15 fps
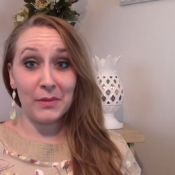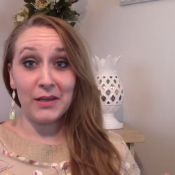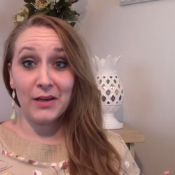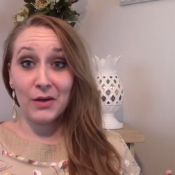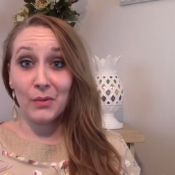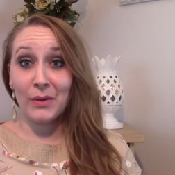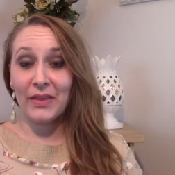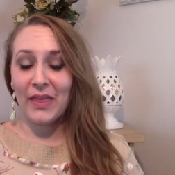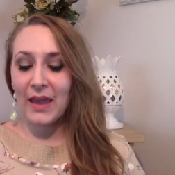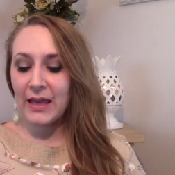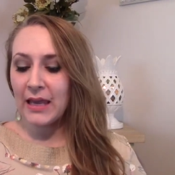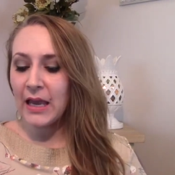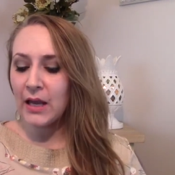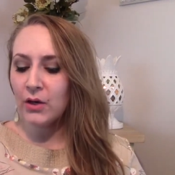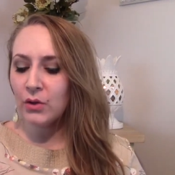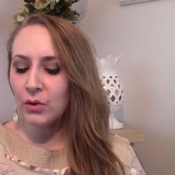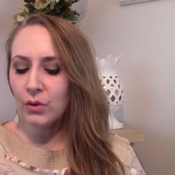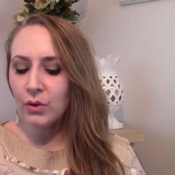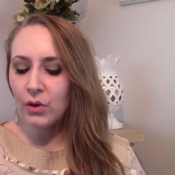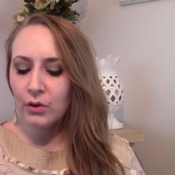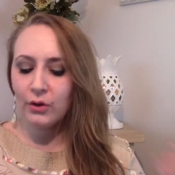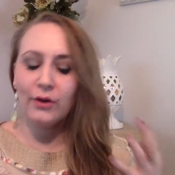here with a
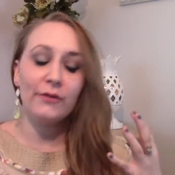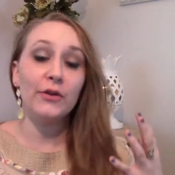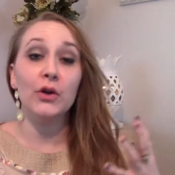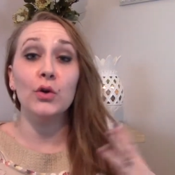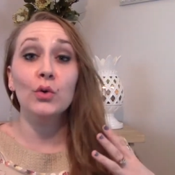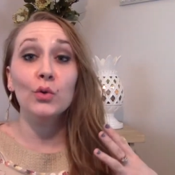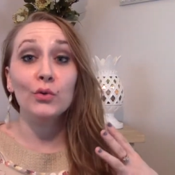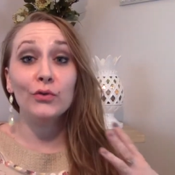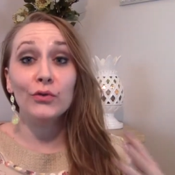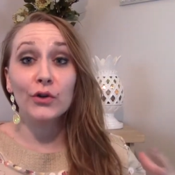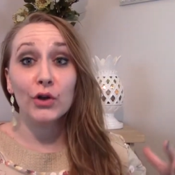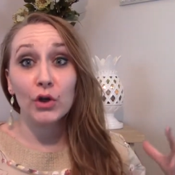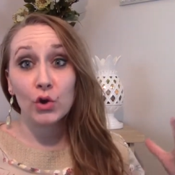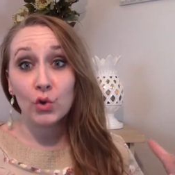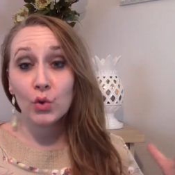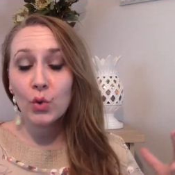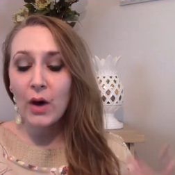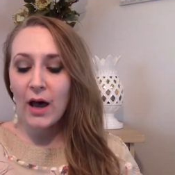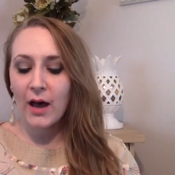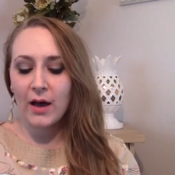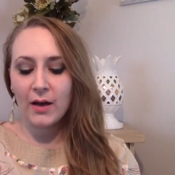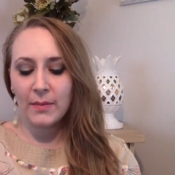candle review for you.
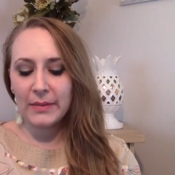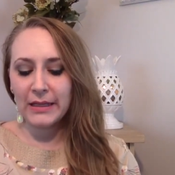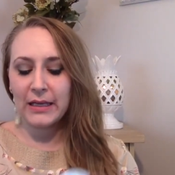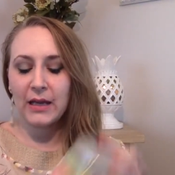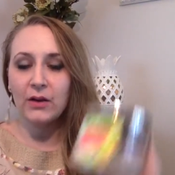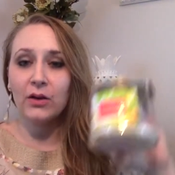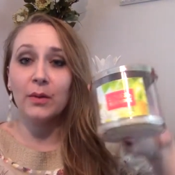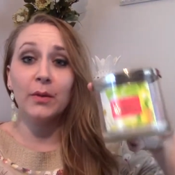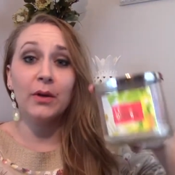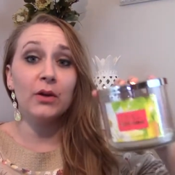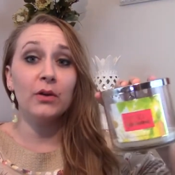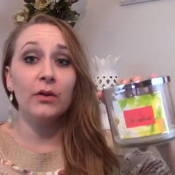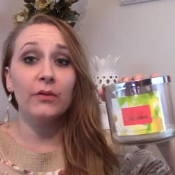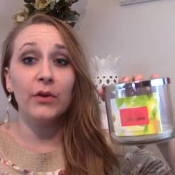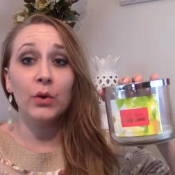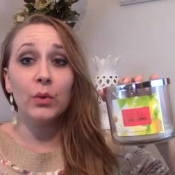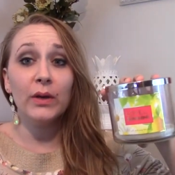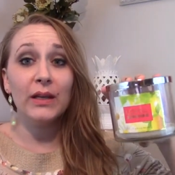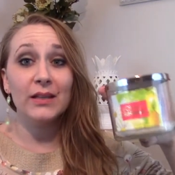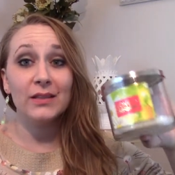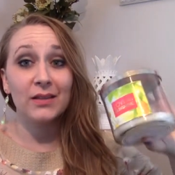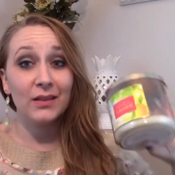Um, the candle I'm going to review
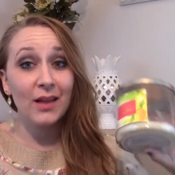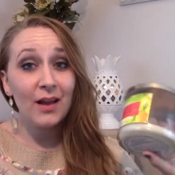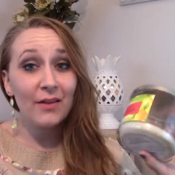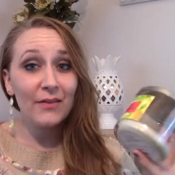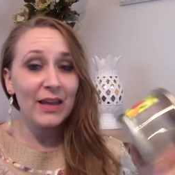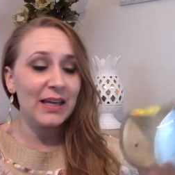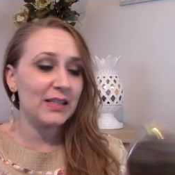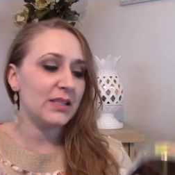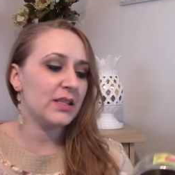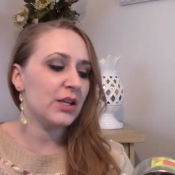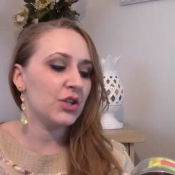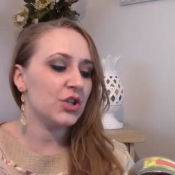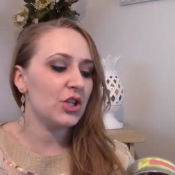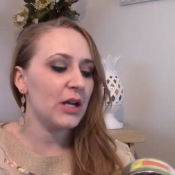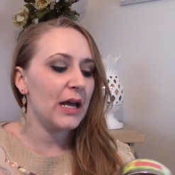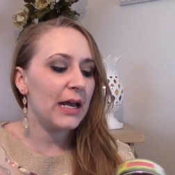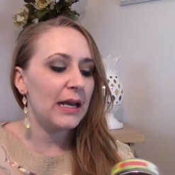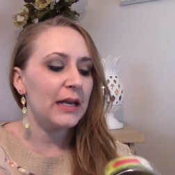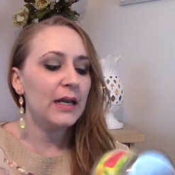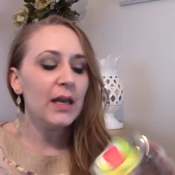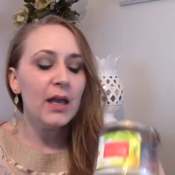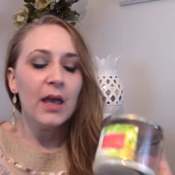is Love and
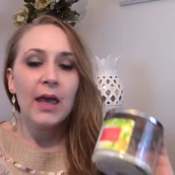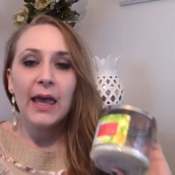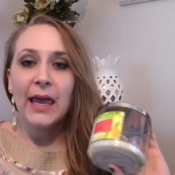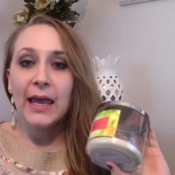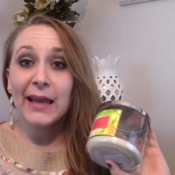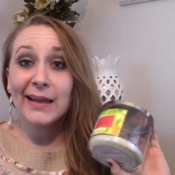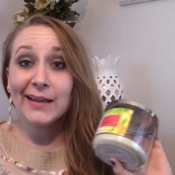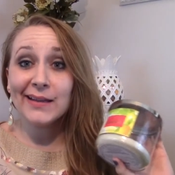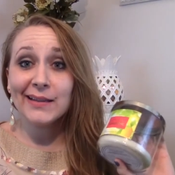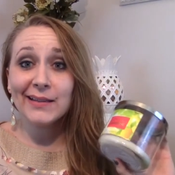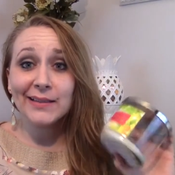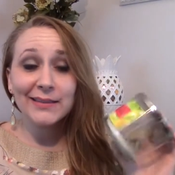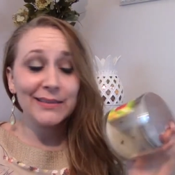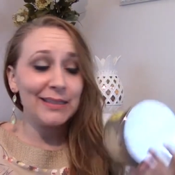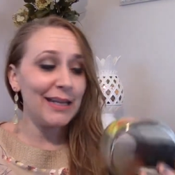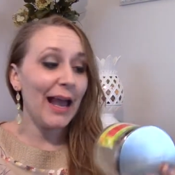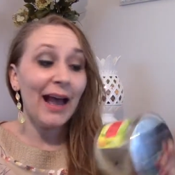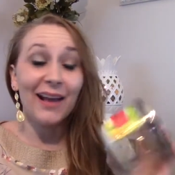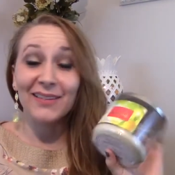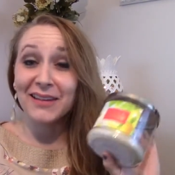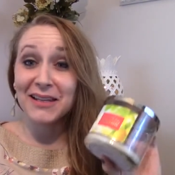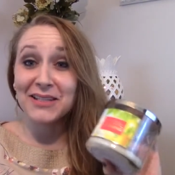Sunshine. And
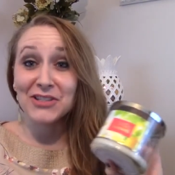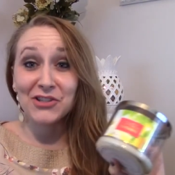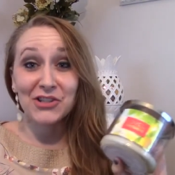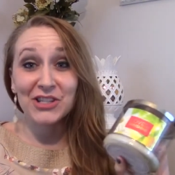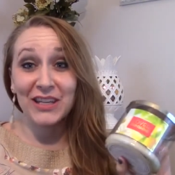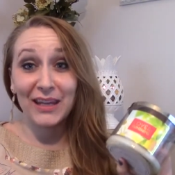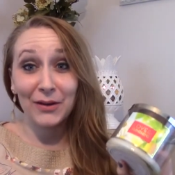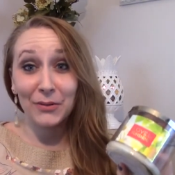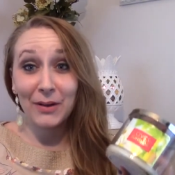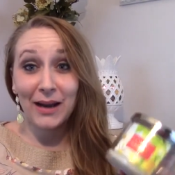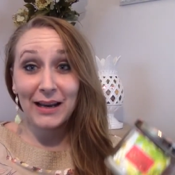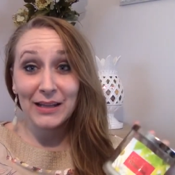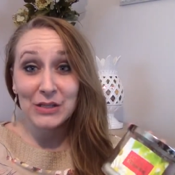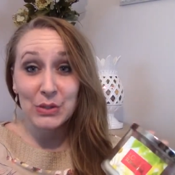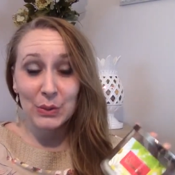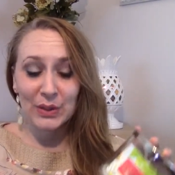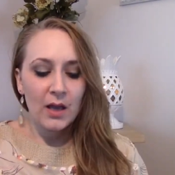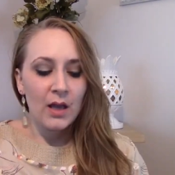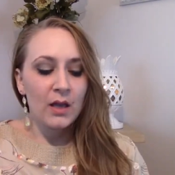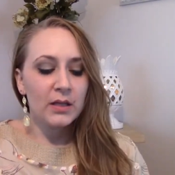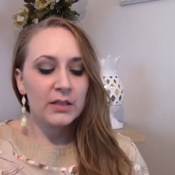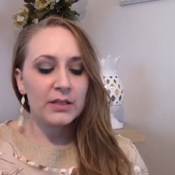yeah, let's just get right into it.
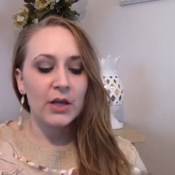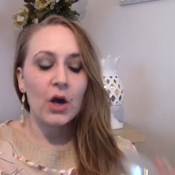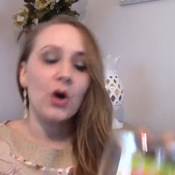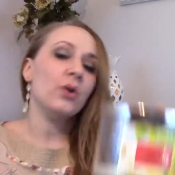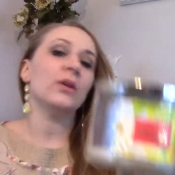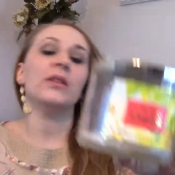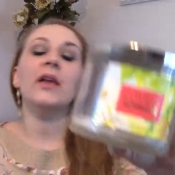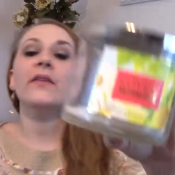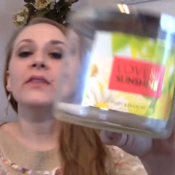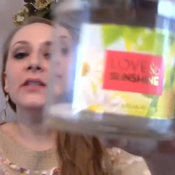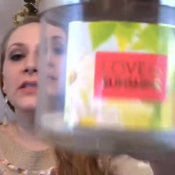So, Love and